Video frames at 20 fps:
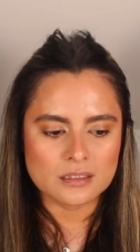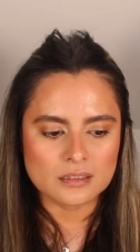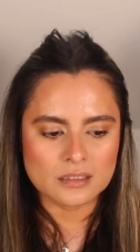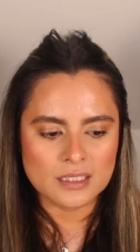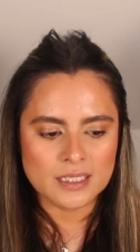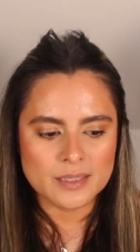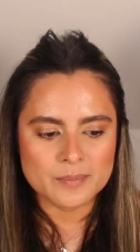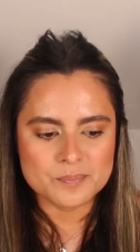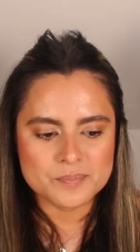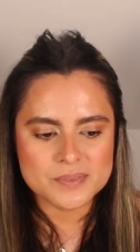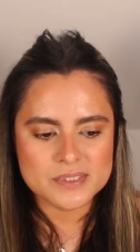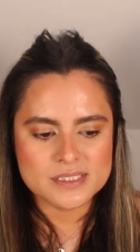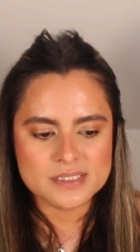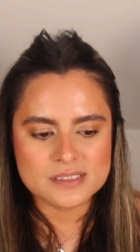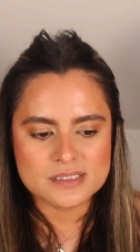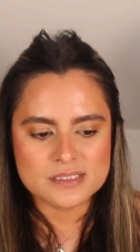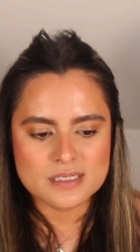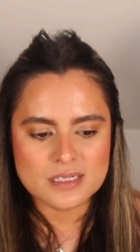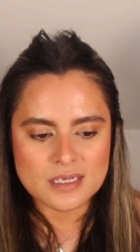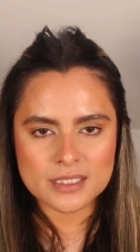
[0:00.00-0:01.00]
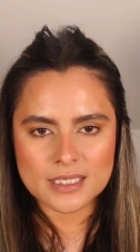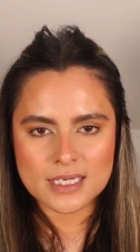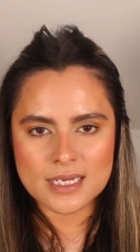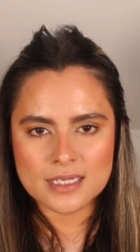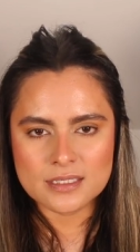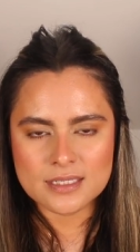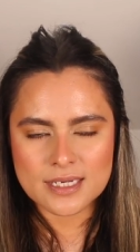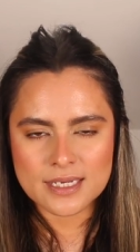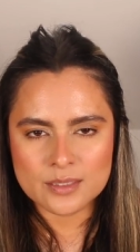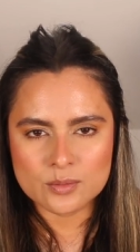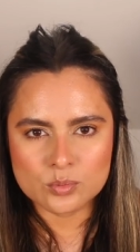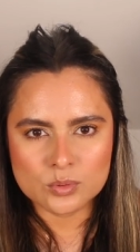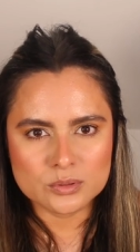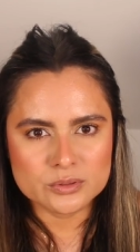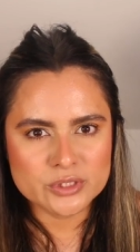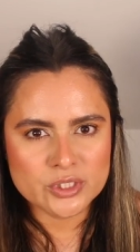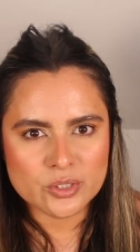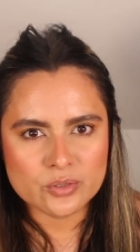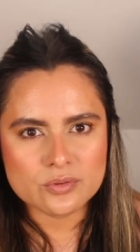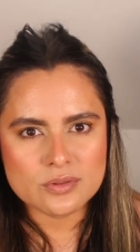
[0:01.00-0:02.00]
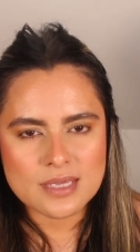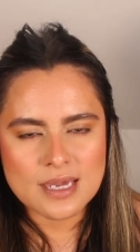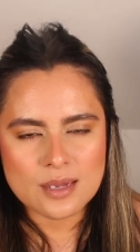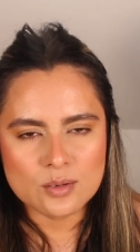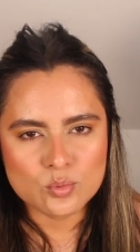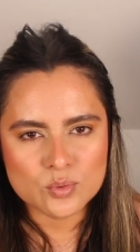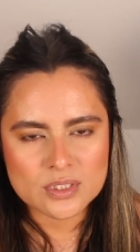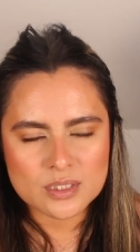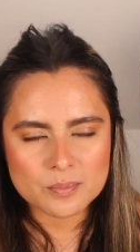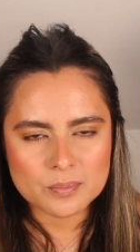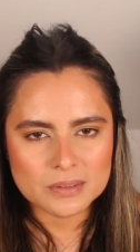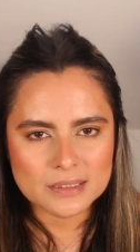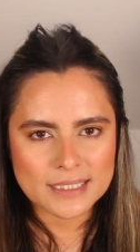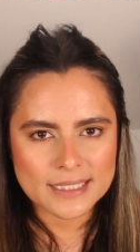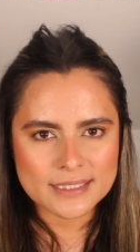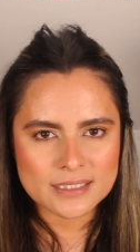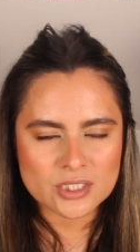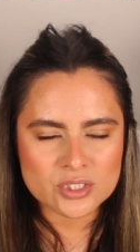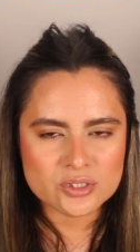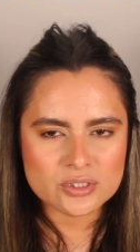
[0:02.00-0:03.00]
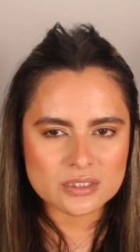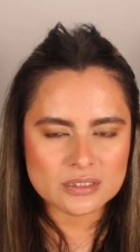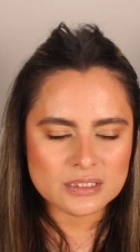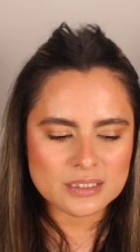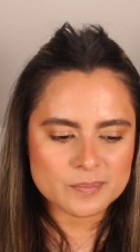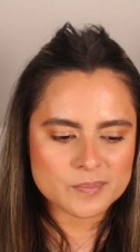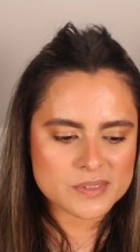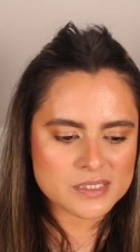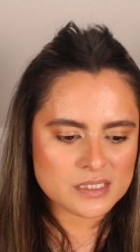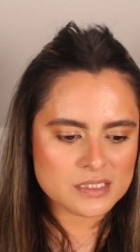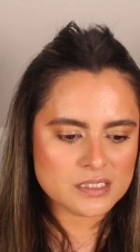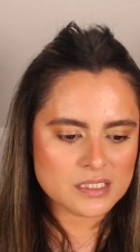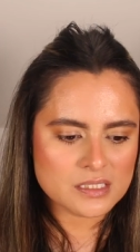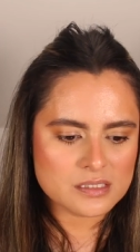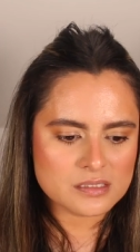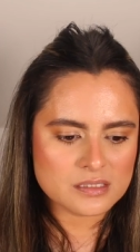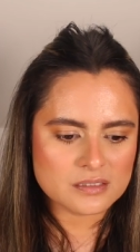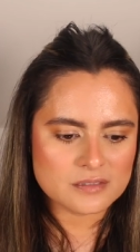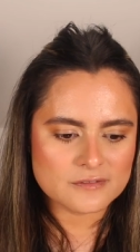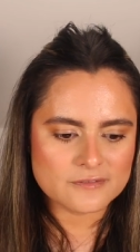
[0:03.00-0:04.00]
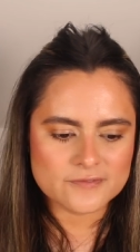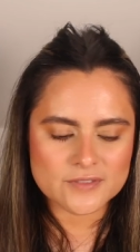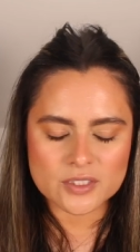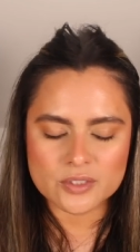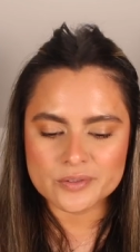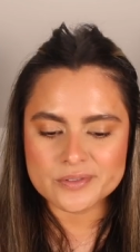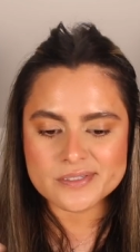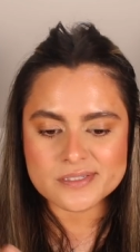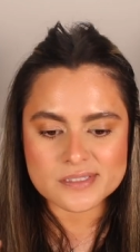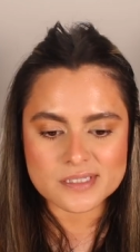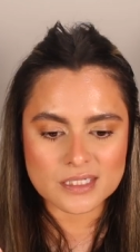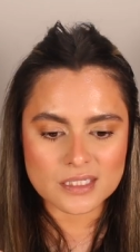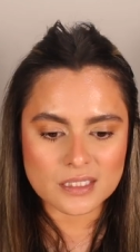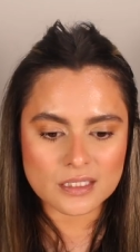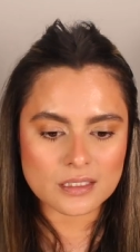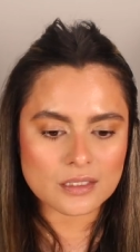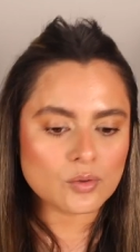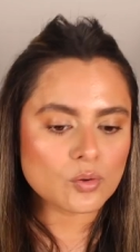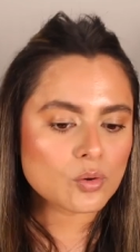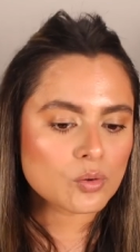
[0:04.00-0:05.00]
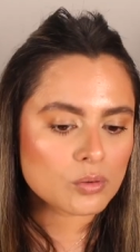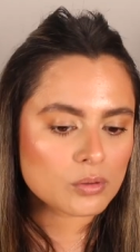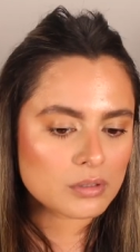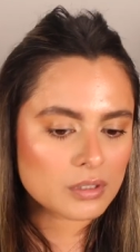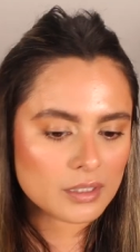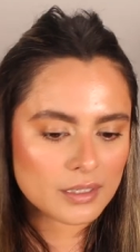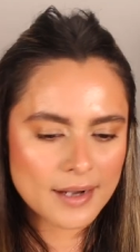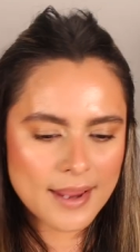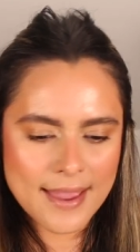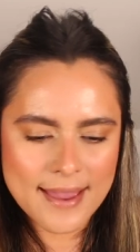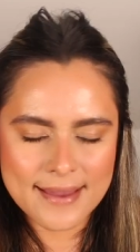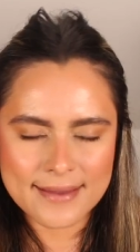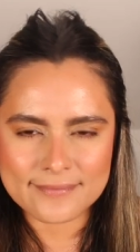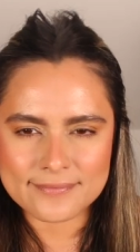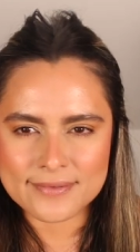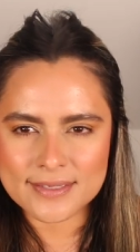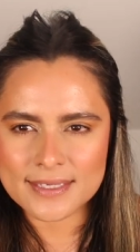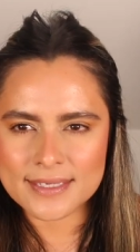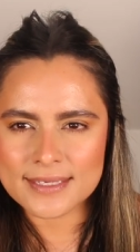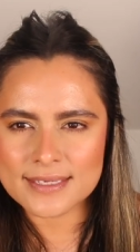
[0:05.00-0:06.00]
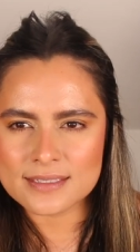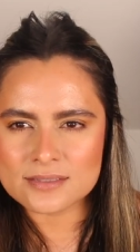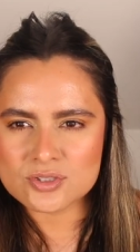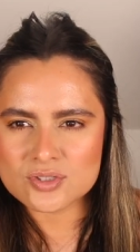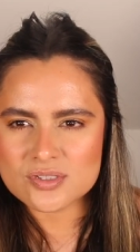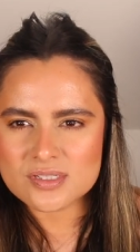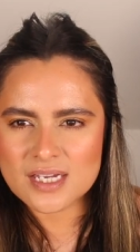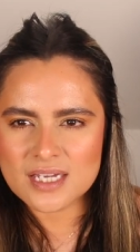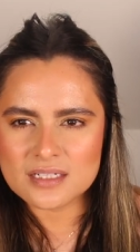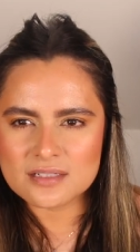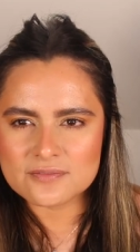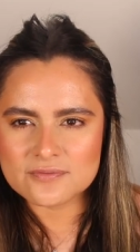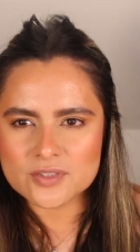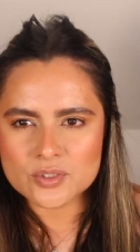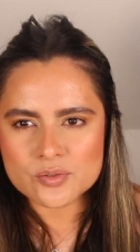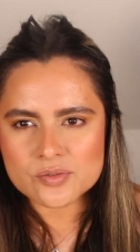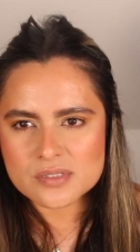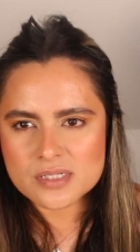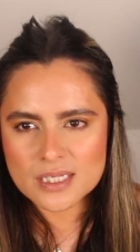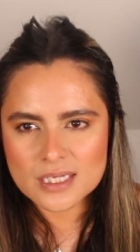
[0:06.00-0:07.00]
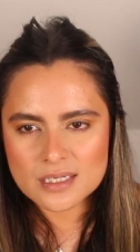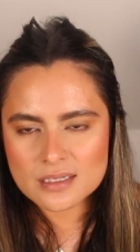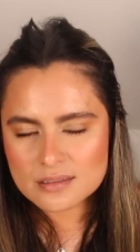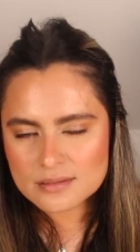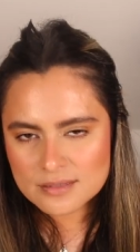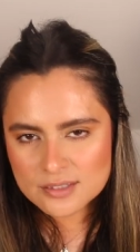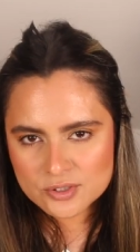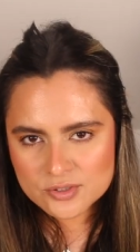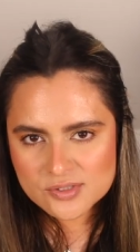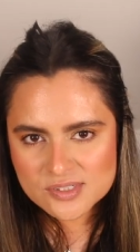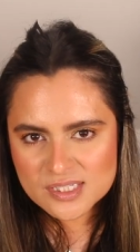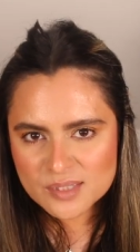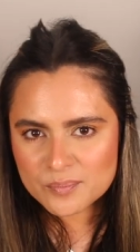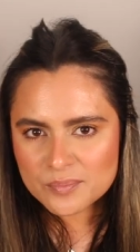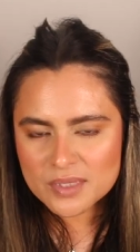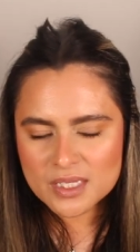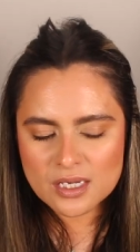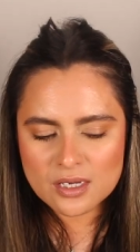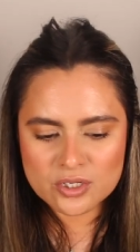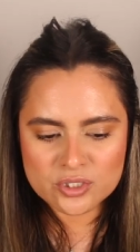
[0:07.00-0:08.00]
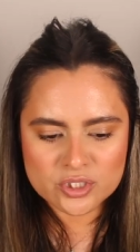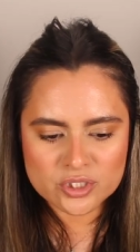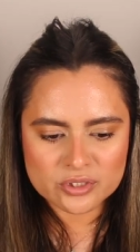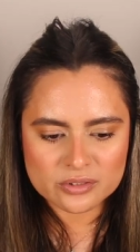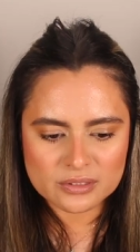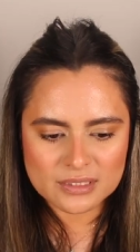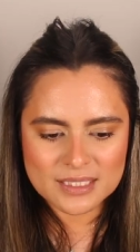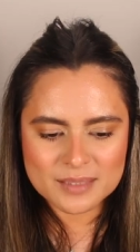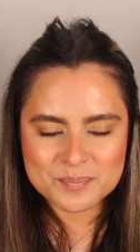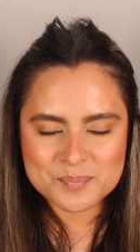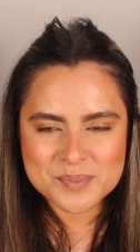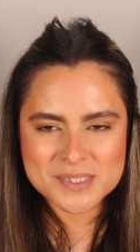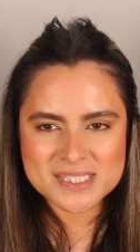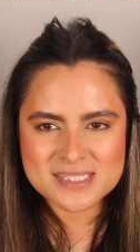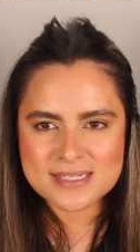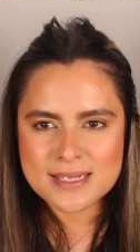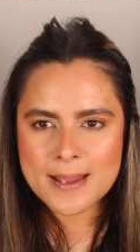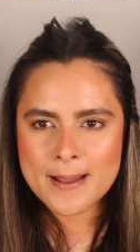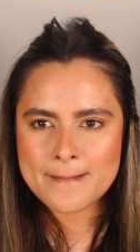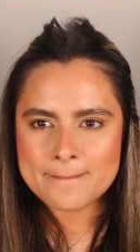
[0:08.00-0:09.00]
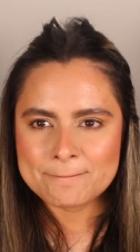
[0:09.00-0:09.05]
lips. Again, I will note that when applied on the lips, it doesn't feel sticky or heavy. It just kind of feels like there's something on your lips,